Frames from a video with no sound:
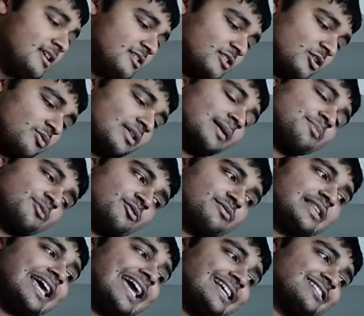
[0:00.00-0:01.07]
So that
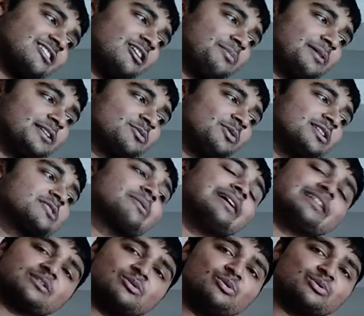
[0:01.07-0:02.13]
proves that xr plus 1
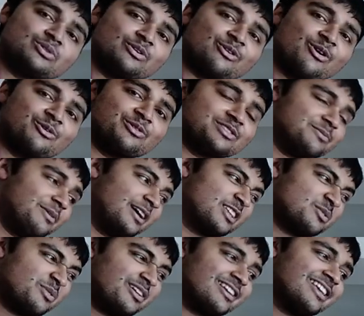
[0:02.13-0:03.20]
squared is also congruent to
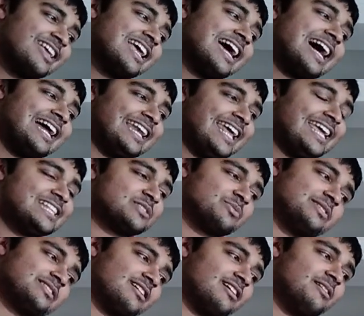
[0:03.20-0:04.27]
-1, and hence
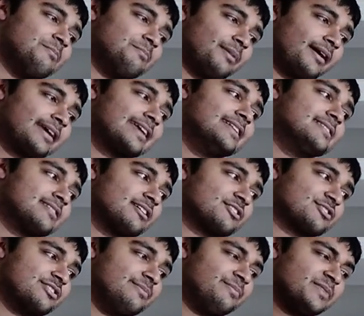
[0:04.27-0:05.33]
we're done by
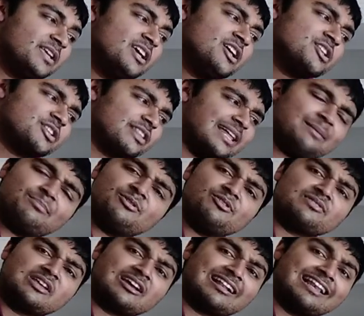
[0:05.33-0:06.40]
induction. So that
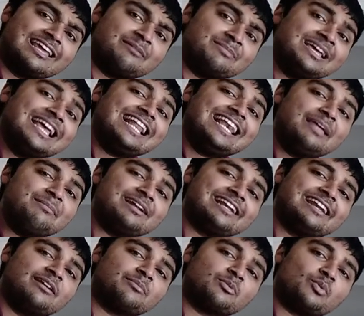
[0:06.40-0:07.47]
proves our claim. Let me
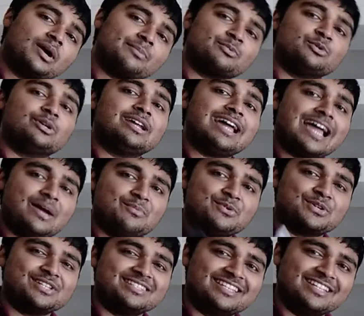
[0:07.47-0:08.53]
clean up the whiteboard and
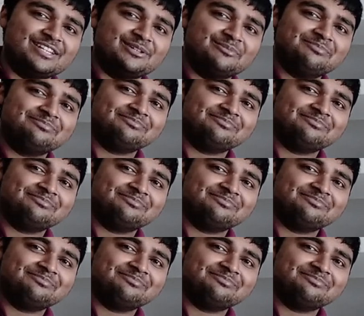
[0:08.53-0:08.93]
we'll continue.